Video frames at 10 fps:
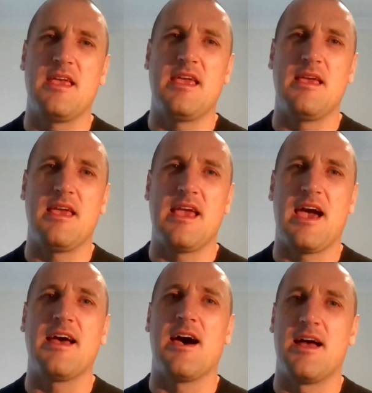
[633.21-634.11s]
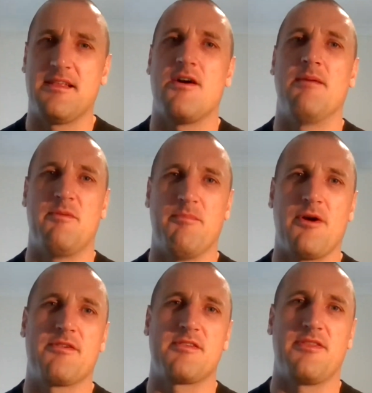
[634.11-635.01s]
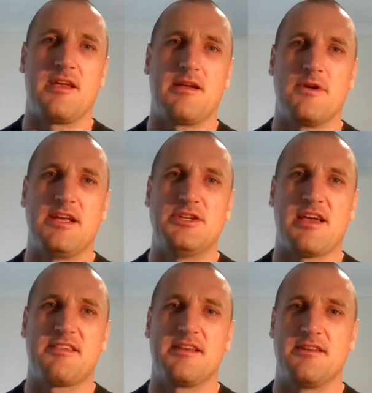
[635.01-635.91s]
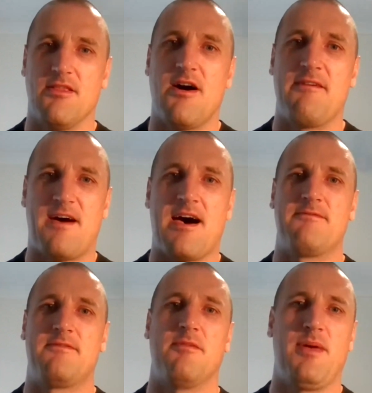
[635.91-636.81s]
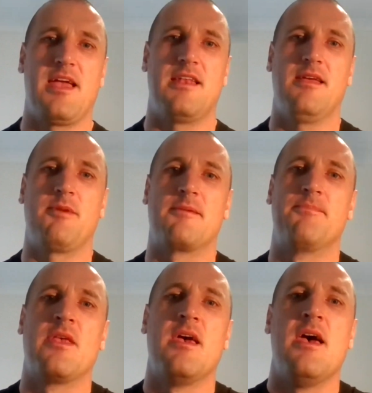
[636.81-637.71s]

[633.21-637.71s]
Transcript: He had a harder time than most, I think, readjusting to life after the pandemic.